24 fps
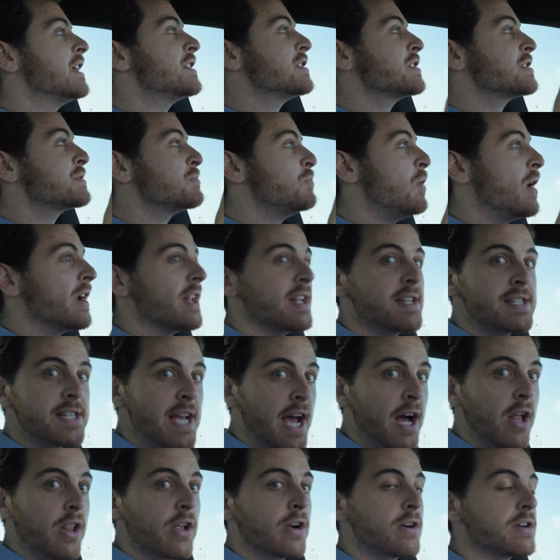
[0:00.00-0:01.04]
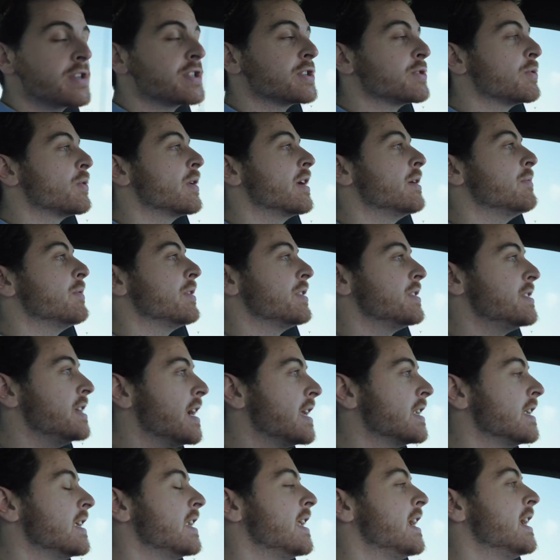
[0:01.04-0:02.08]
I just want to tell her story
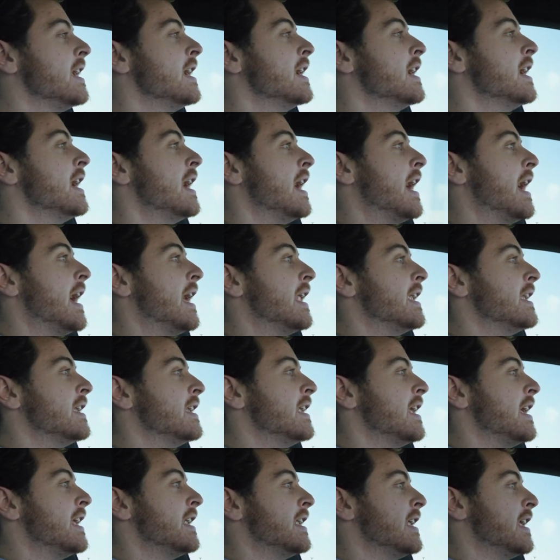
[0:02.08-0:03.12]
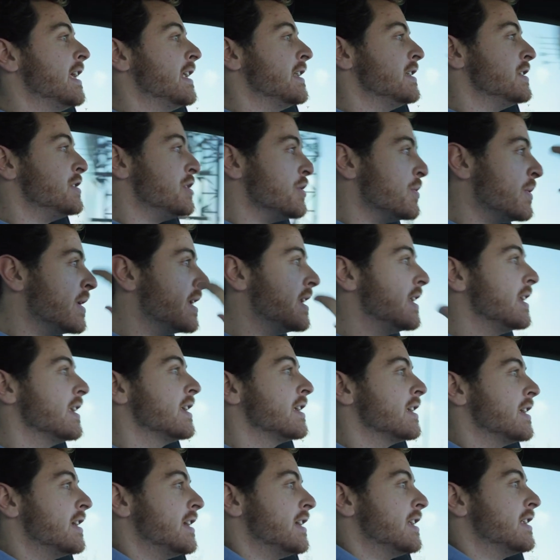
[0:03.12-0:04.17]
with dignity and do it
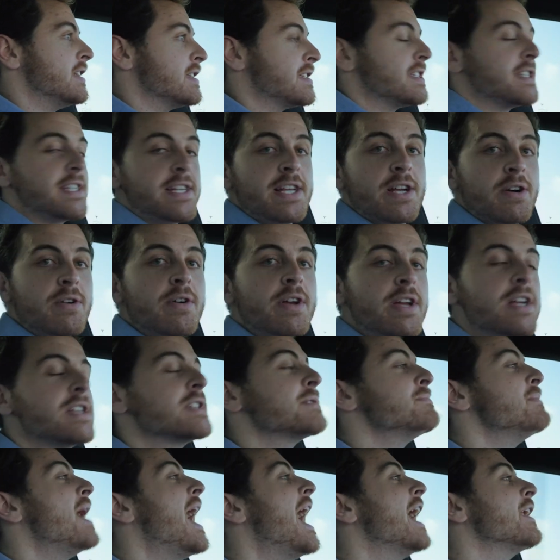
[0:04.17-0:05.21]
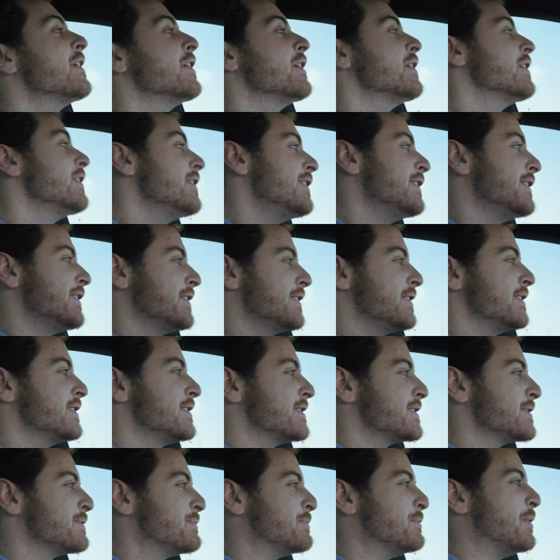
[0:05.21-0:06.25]
in a serious manner.
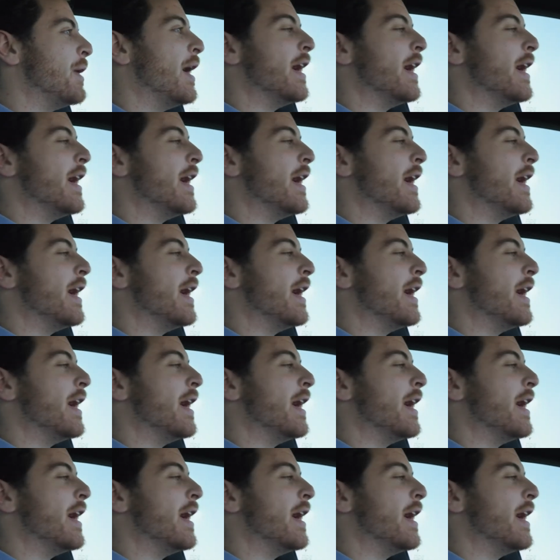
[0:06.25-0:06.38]
That's